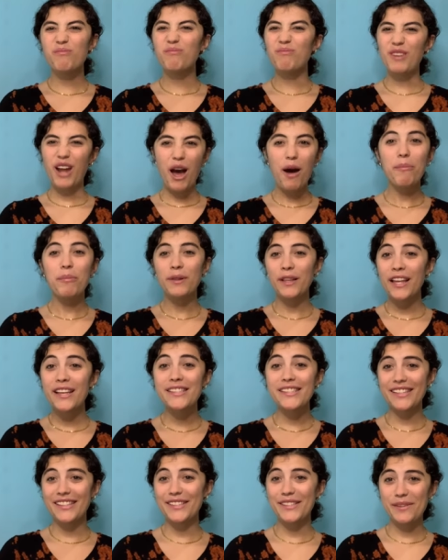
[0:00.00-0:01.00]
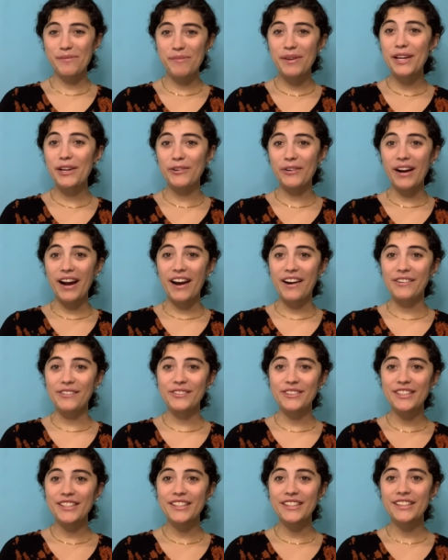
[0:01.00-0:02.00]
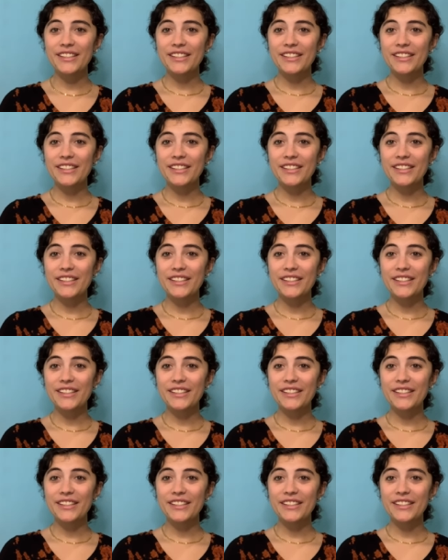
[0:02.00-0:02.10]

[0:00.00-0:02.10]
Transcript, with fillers: not pleasant to be around.